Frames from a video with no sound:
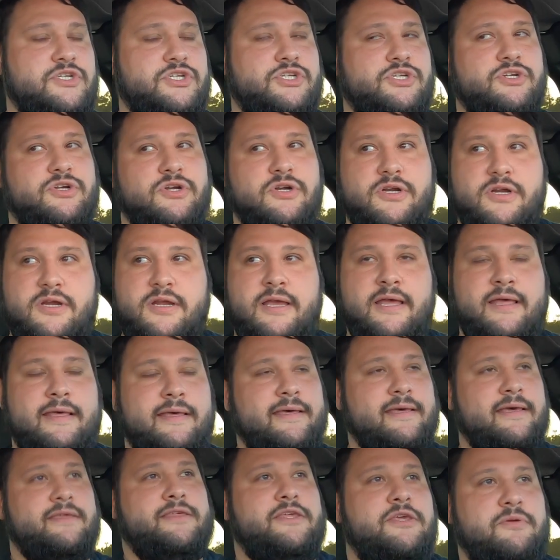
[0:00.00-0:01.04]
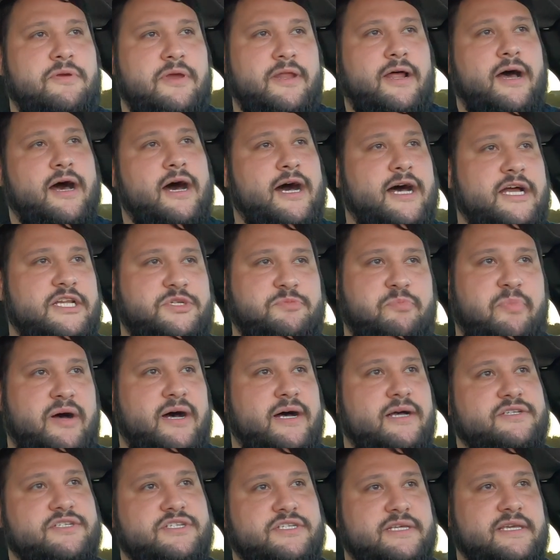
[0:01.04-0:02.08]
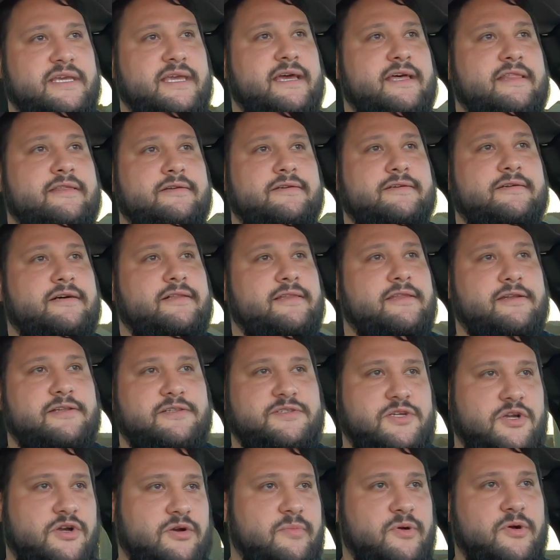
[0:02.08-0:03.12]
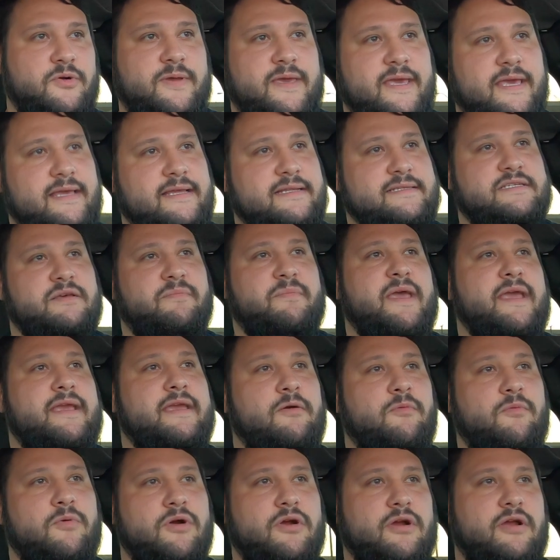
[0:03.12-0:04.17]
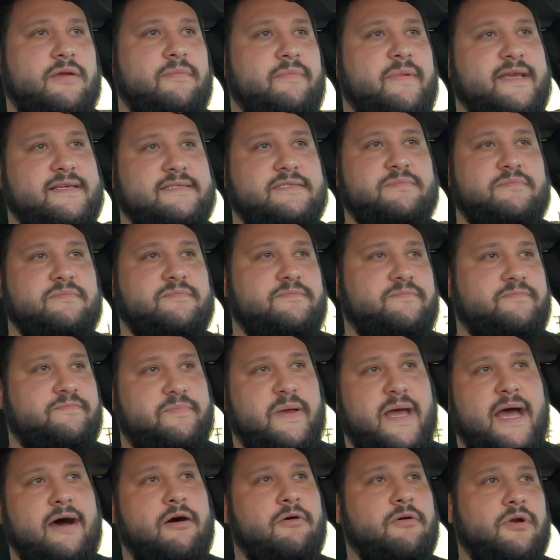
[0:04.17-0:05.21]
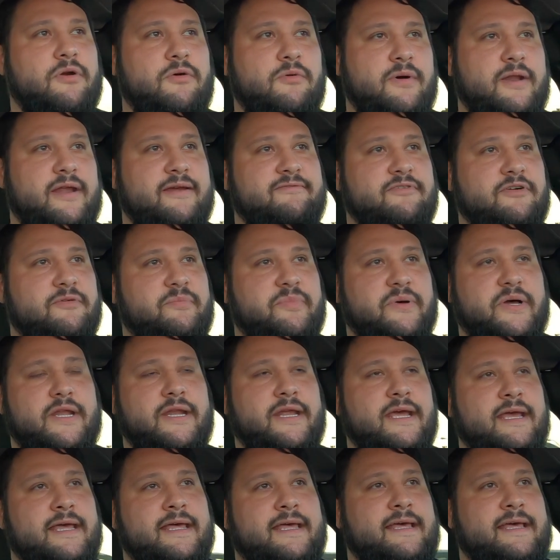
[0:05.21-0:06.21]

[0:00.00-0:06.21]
Sure, you could hodgepodge together a little turbo kit to make it work and make some power or whatever, but